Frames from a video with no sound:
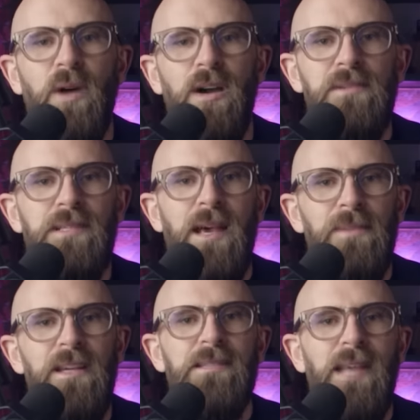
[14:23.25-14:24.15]
won't,
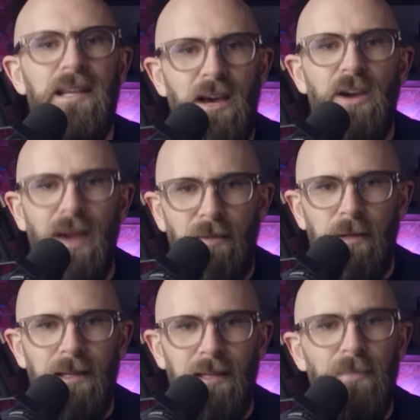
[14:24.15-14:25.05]
because they know
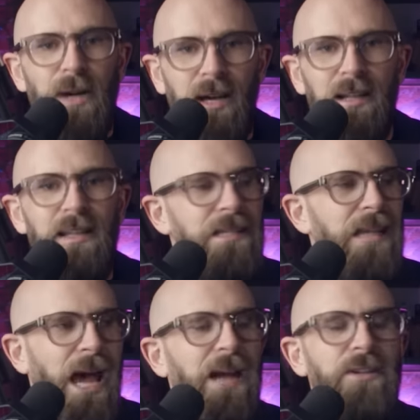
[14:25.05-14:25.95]
everything in the pile is
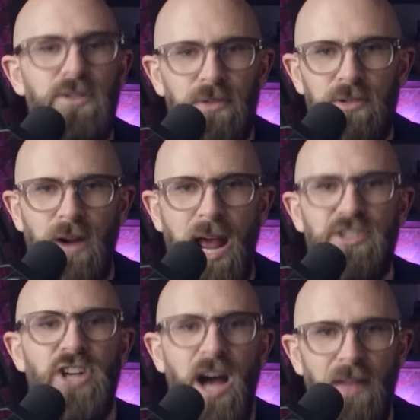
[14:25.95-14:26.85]
actual
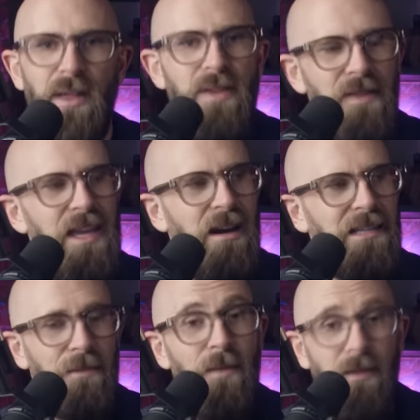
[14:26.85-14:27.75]
trash other than the
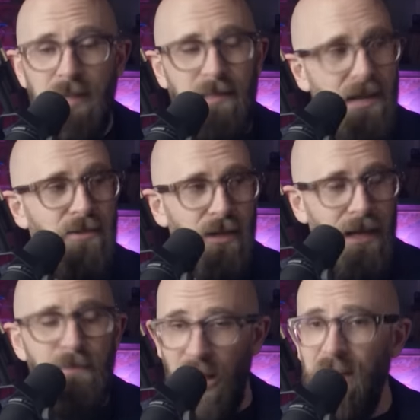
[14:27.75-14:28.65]
item that they
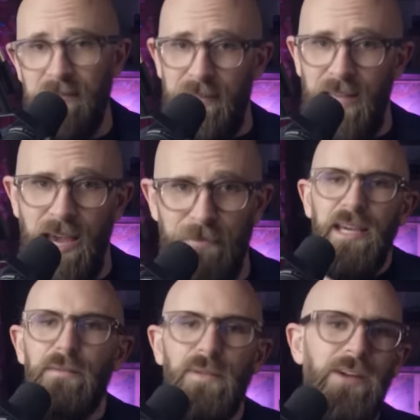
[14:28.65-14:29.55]
secretly planted there.
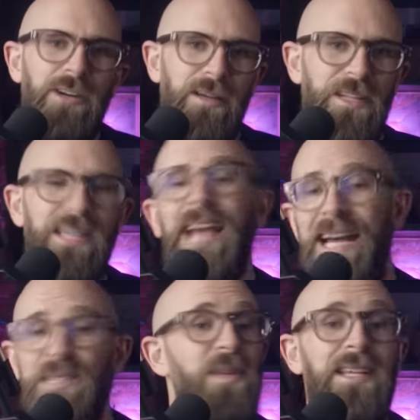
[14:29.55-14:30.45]
Invariably,
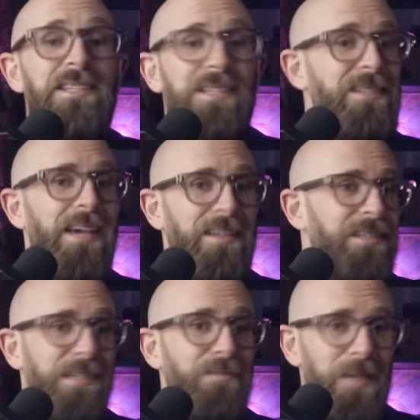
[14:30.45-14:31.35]
and within
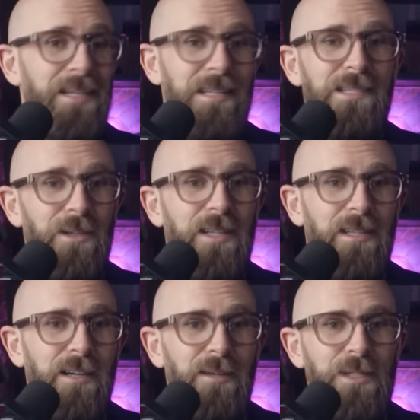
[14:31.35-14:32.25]
seconds of beginning to look in the
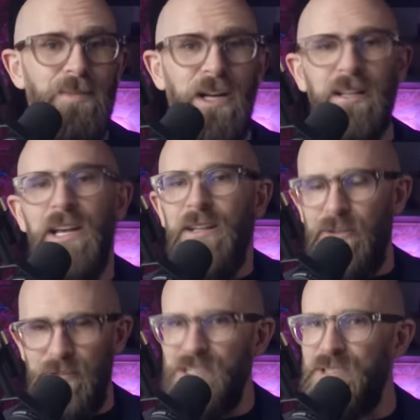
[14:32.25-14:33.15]
garbage pile, the
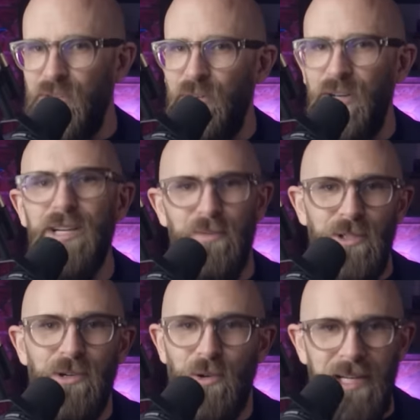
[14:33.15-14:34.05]
restorer will
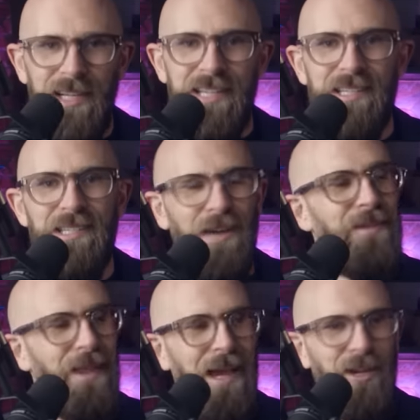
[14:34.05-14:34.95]
quickly
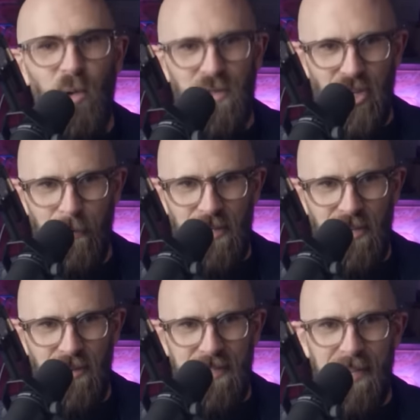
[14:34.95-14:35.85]
discover their golden
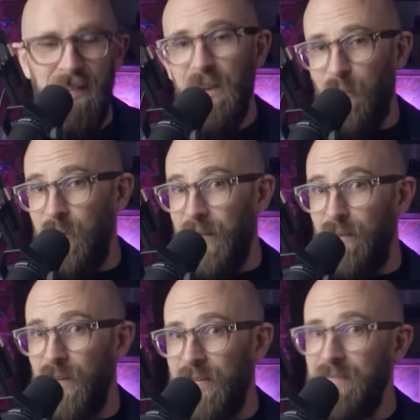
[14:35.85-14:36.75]
opportunity. What they
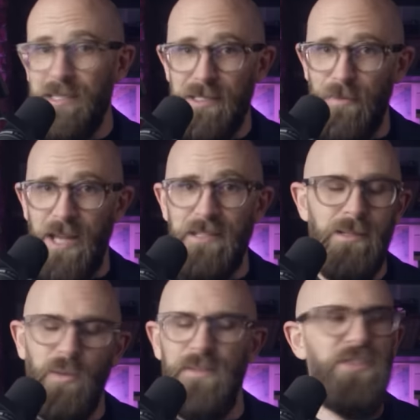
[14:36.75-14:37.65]
find depends
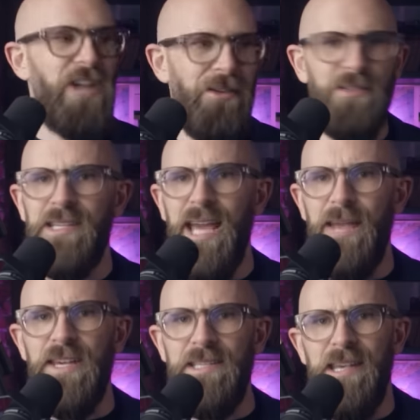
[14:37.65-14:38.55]
on what the channel's
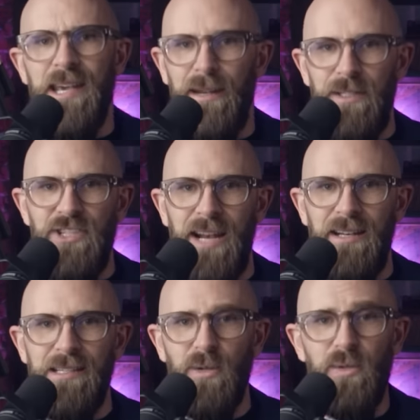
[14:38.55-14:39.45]
name is. If the channel
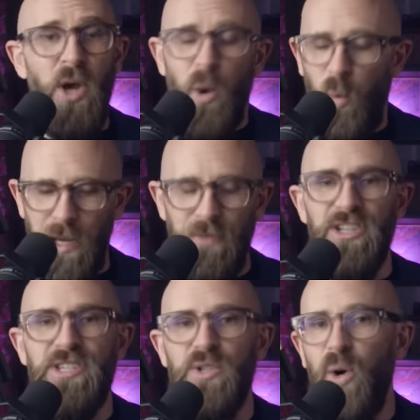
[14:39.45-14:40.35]
is called We
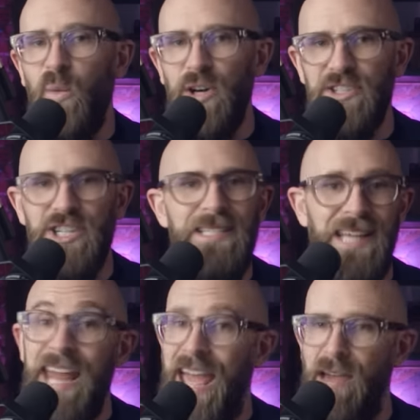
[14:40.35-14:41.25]
Restore Watches,
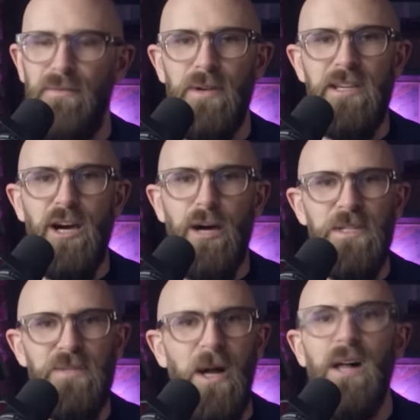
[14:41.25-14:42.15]
then every
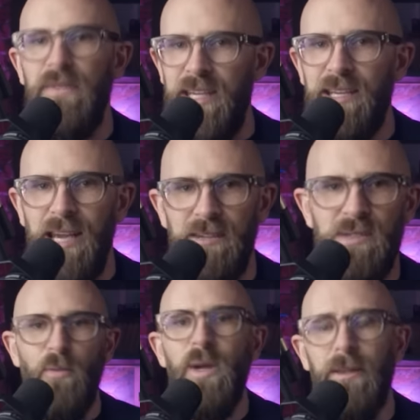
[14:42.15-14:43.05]
garbage pile they encounter
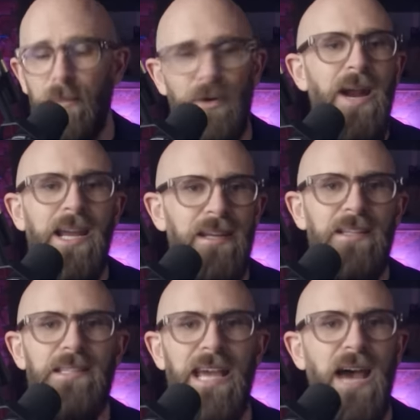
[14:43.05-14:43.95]
will
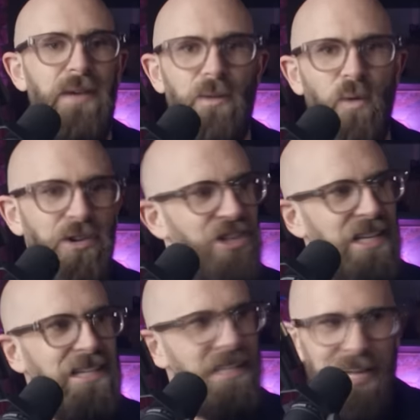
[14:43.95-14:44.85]
miraculously have a watch
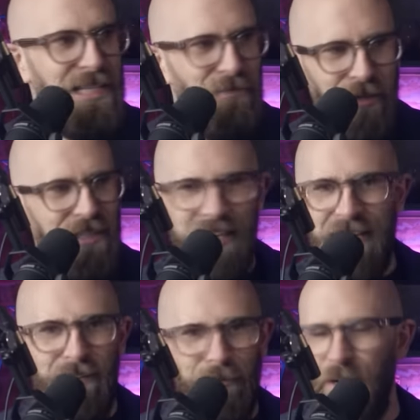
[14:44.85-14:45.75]
in desperate
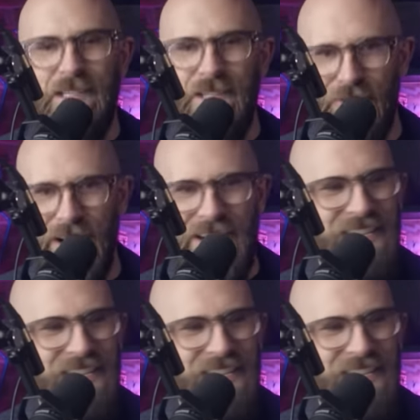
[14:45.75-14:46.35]
need of restoration.